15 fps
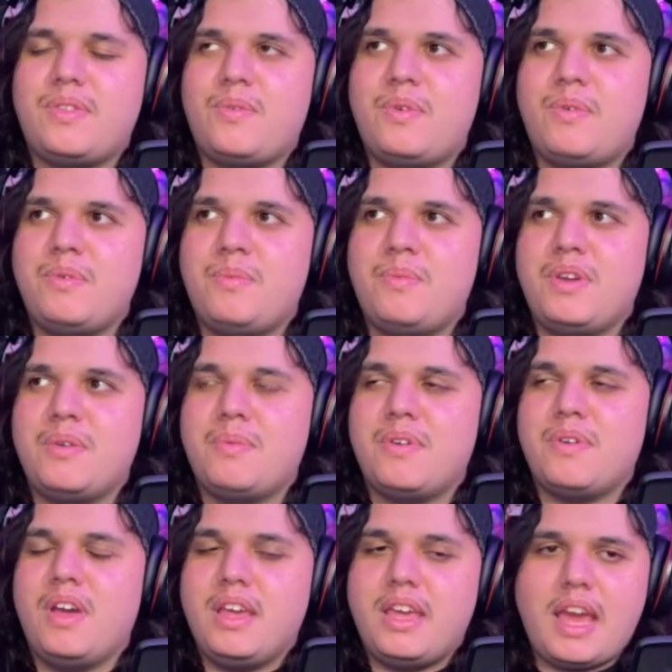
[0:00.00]
no, what would be your
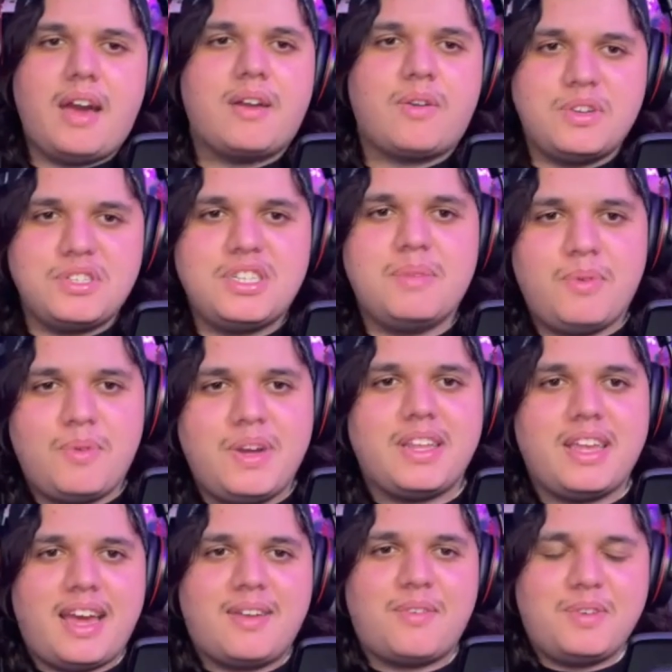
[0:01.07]
per- yeah? Question number one.
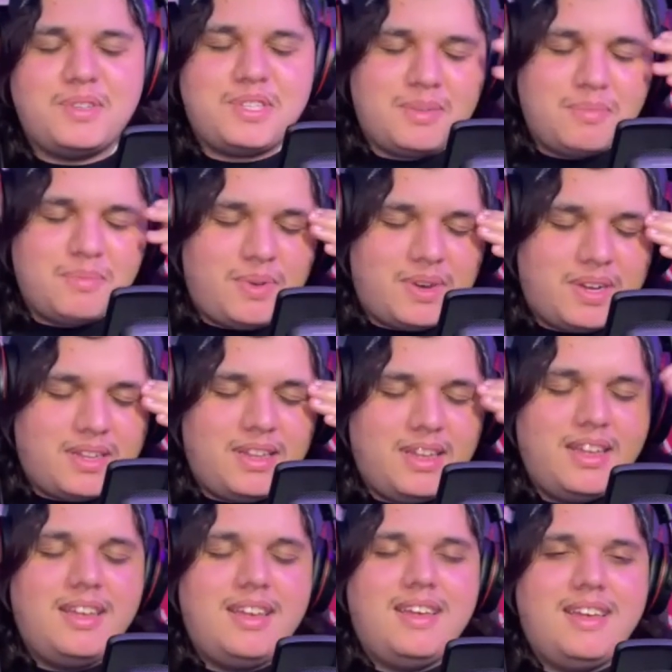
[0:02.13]
Yeah, question number one.
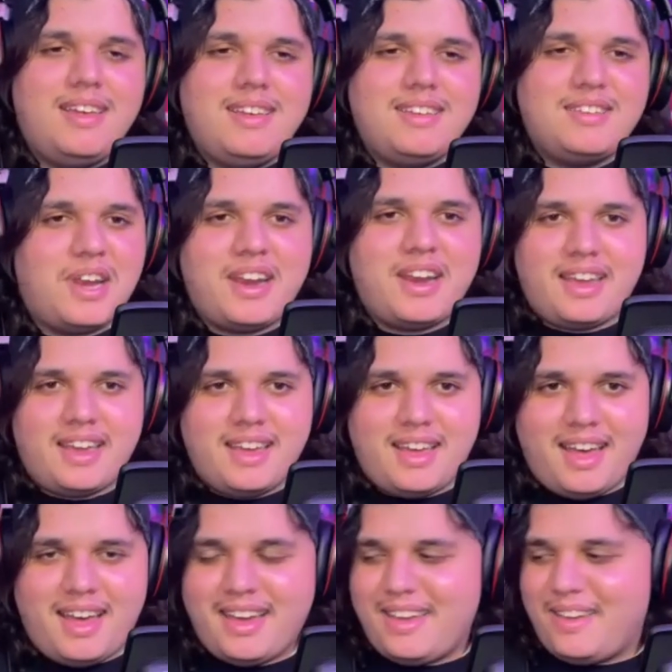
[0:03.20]
Sorry,
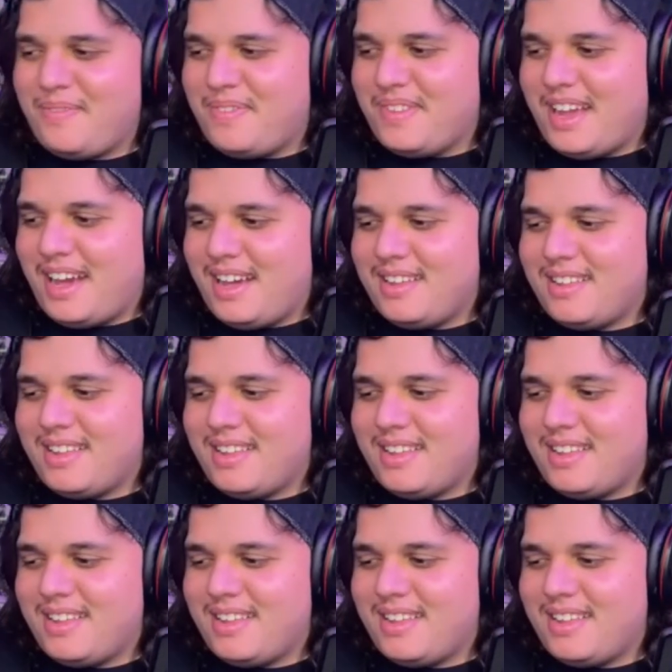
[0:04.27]
I've not okay.